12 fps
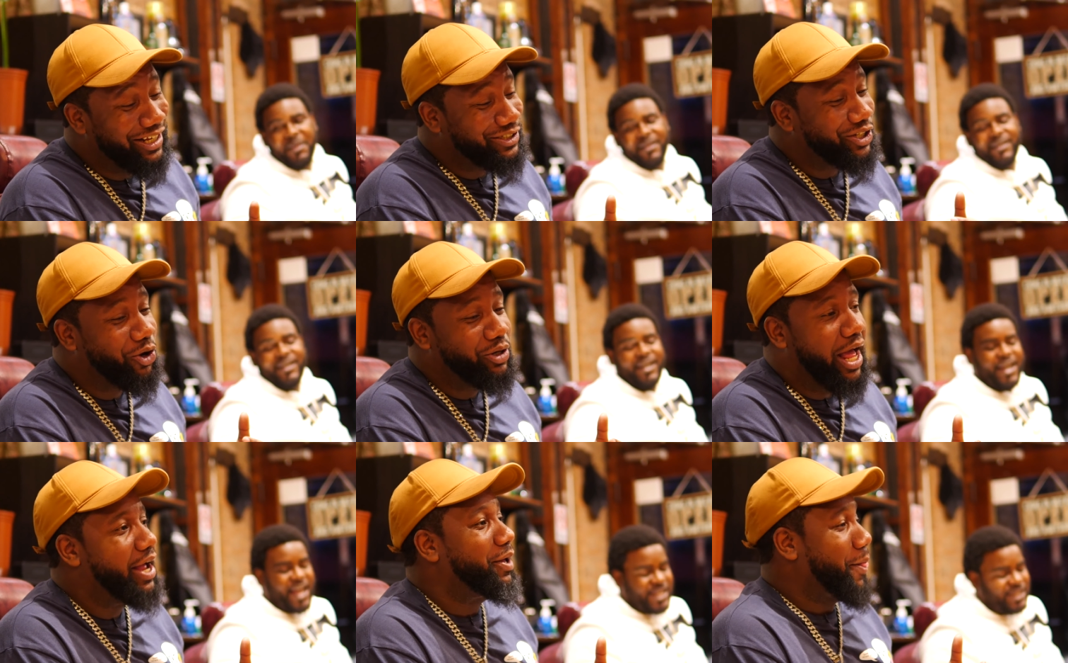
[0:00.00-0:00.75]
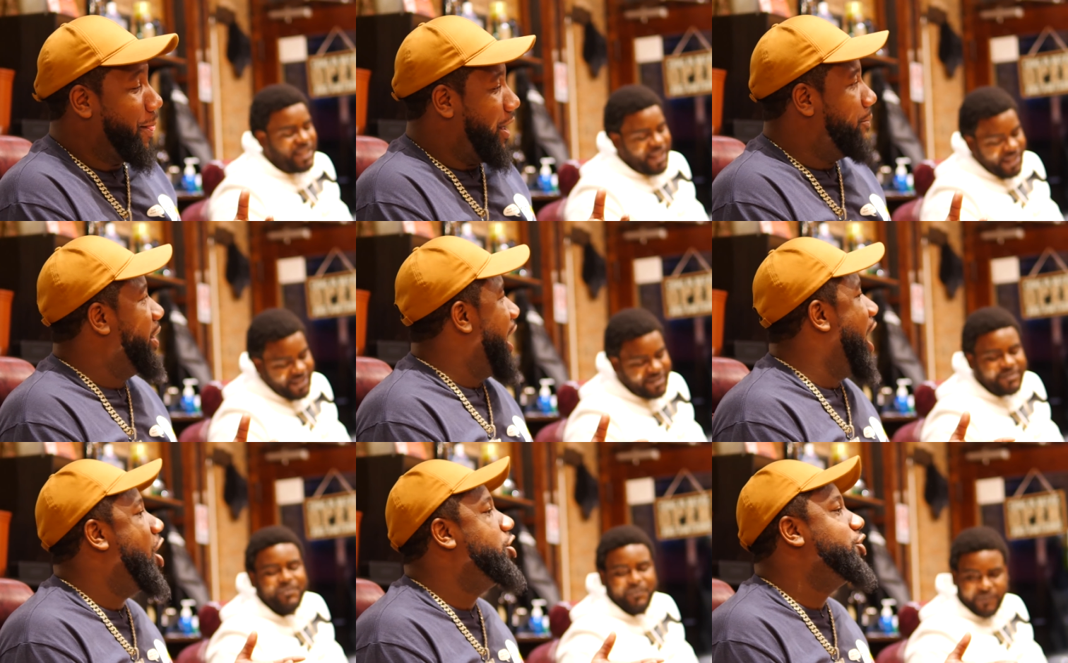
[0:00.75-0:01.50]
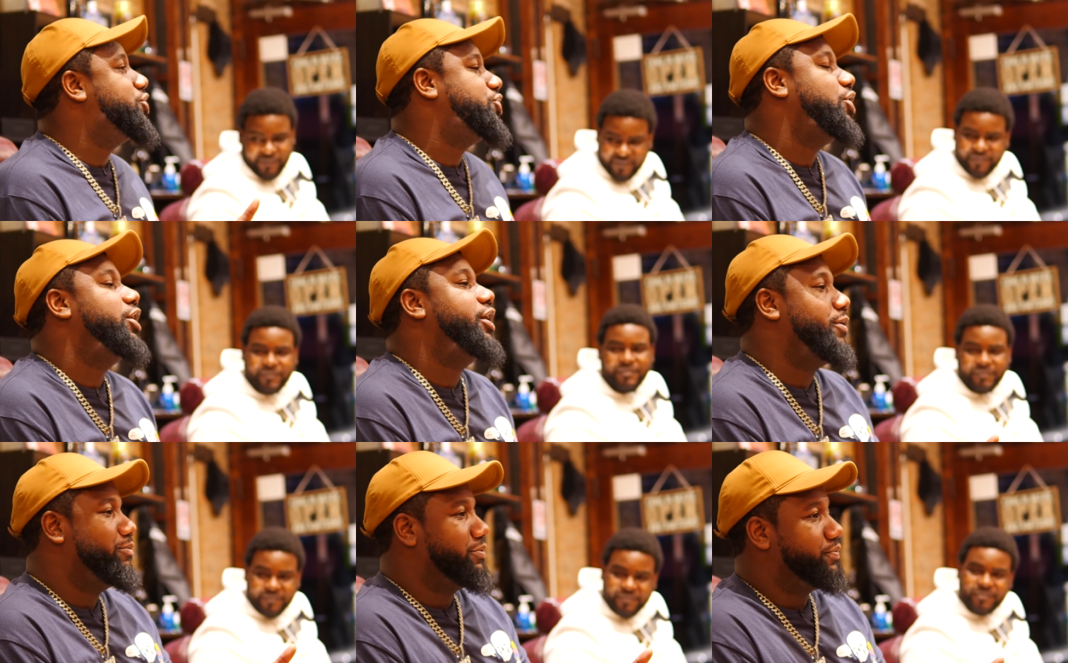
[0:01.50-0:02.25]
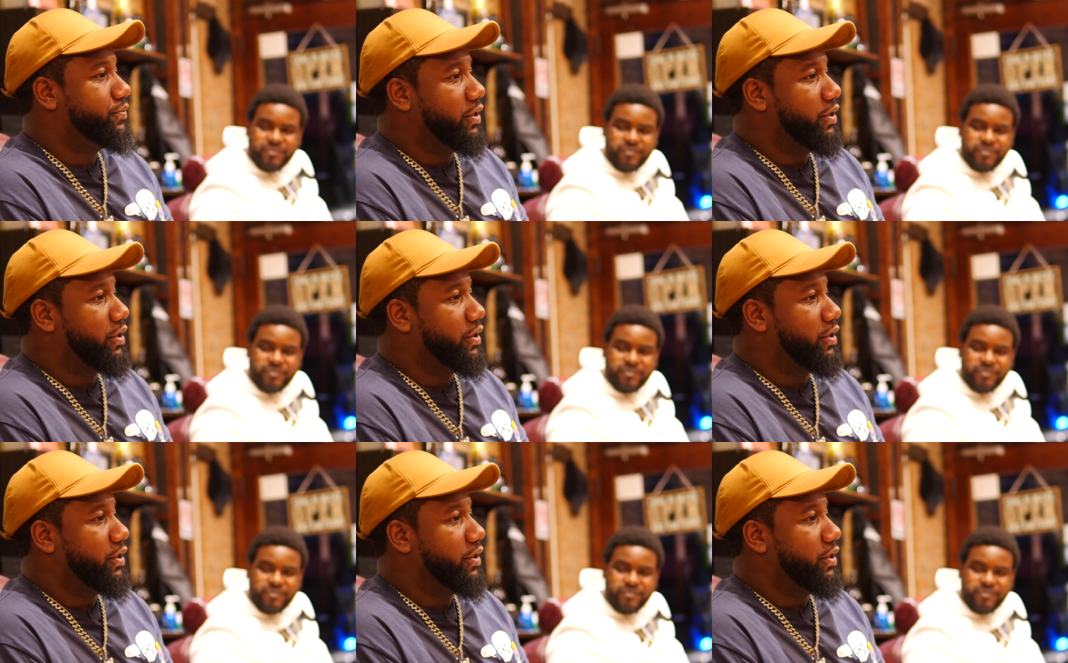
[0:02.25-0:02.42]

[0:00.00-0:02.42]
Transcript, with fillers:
Speaker 1: so like, but I understood him.